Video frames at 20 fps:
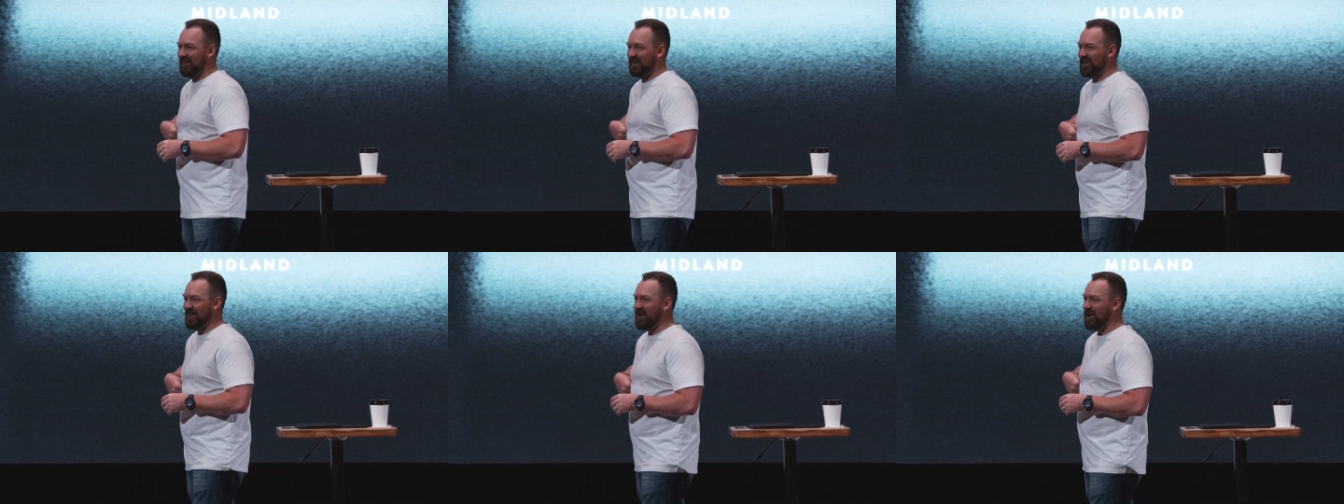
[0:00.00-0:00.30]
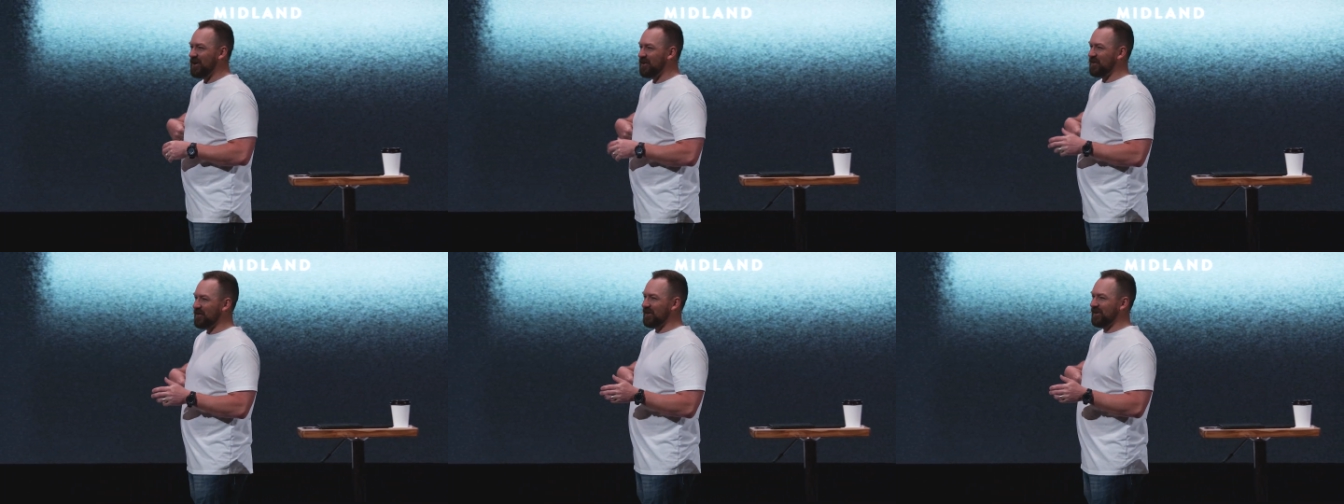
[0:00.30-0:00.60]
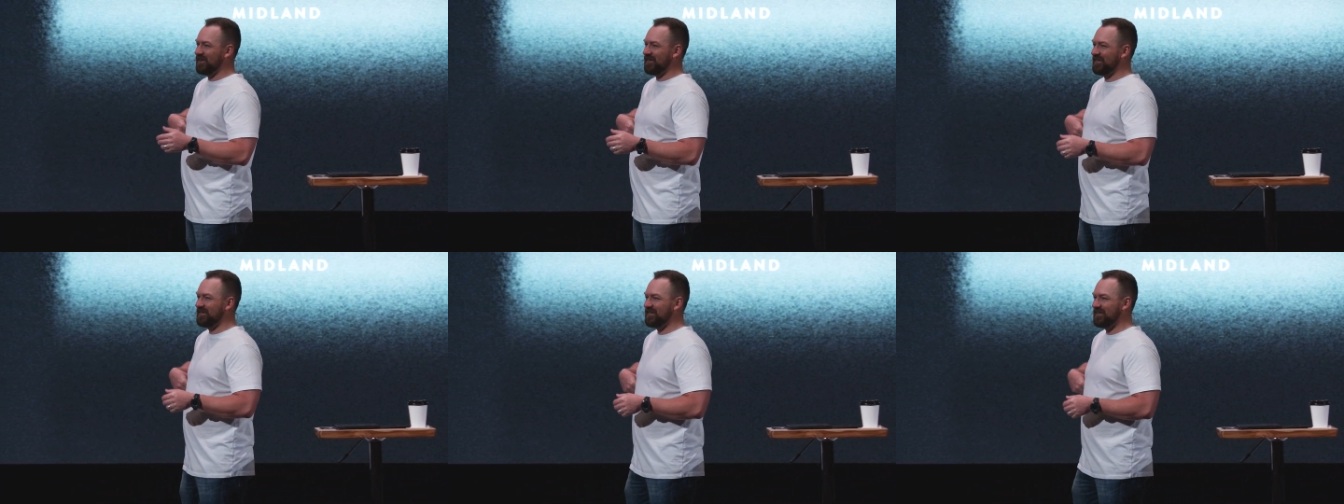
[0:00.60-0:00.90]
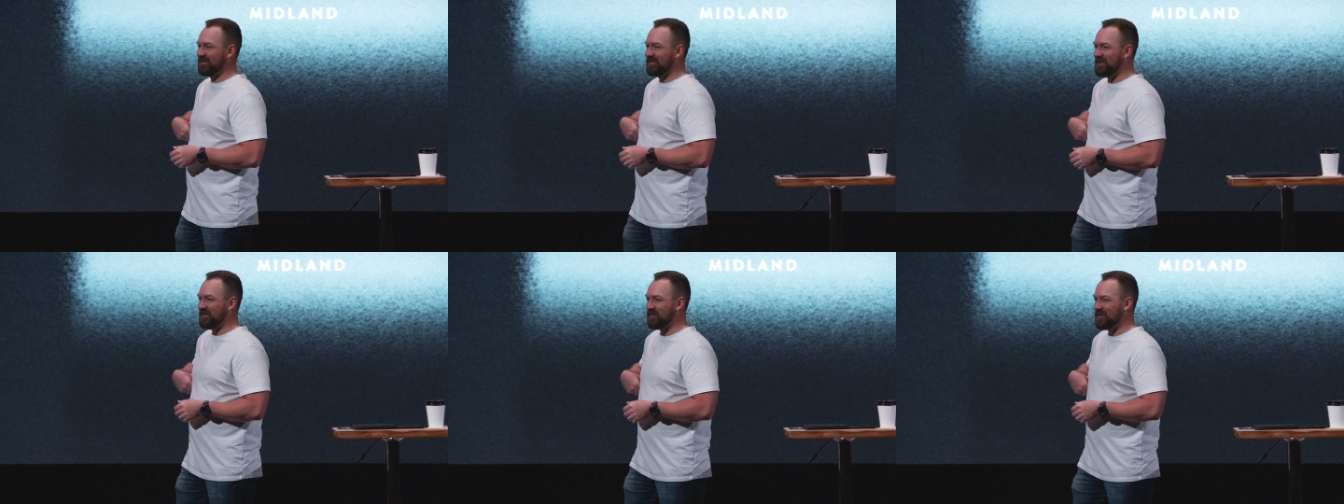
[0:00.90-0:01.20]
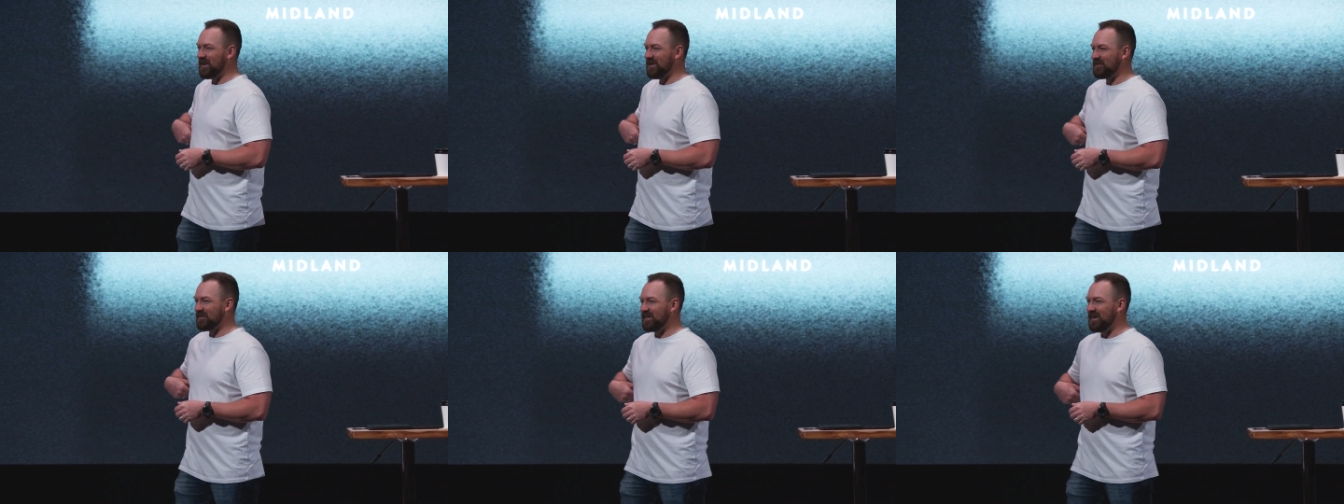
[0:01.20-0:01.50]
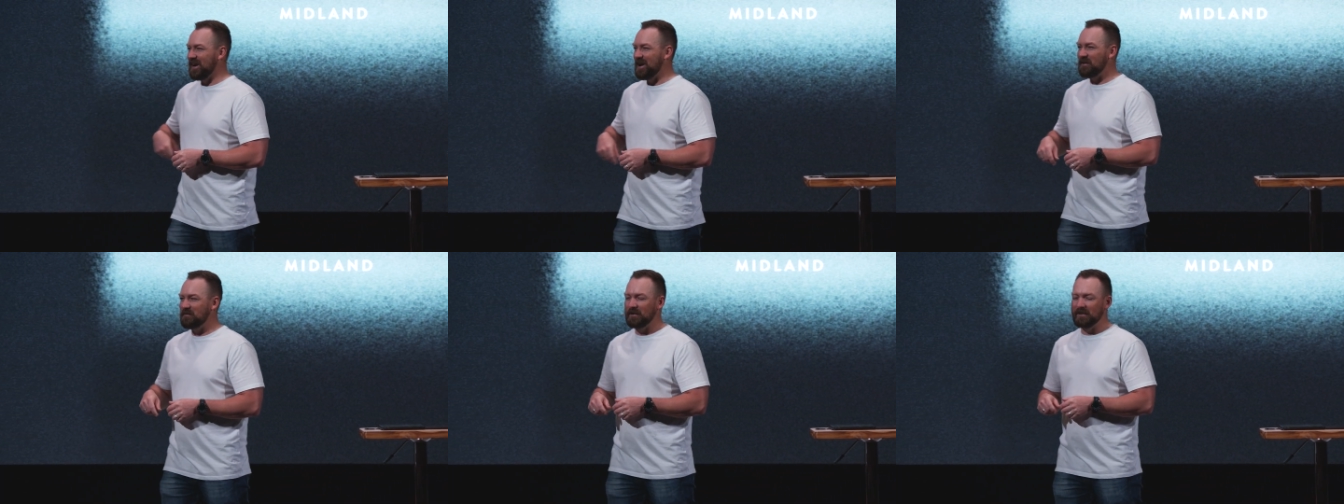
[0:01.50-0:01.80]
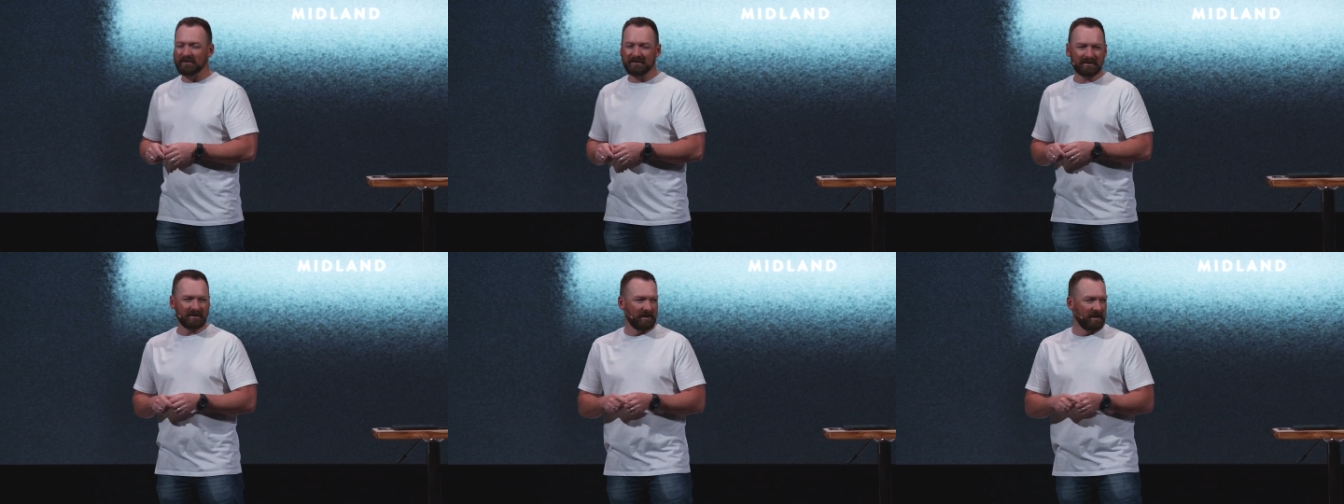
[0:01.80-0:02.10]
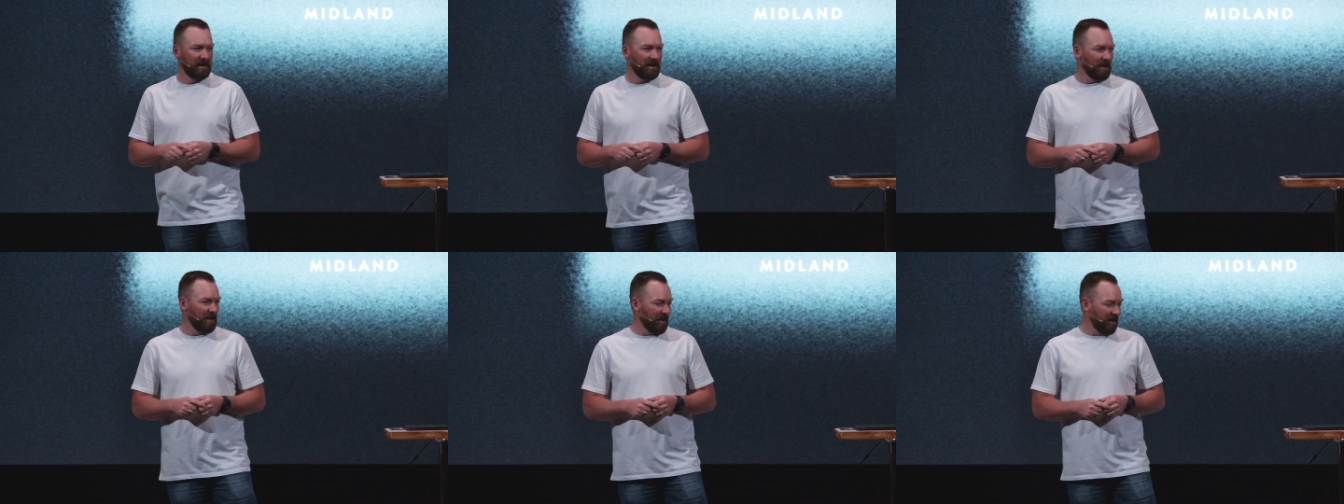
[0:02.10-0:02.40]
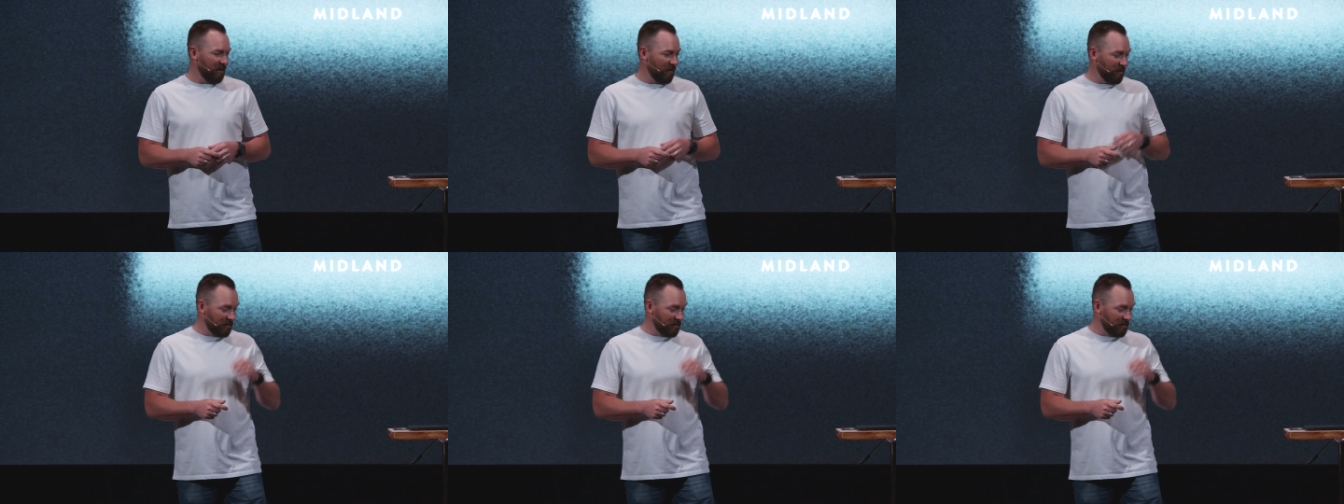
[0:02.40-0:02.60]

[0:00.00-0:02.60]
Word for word: awkward. Sometimes it happens. There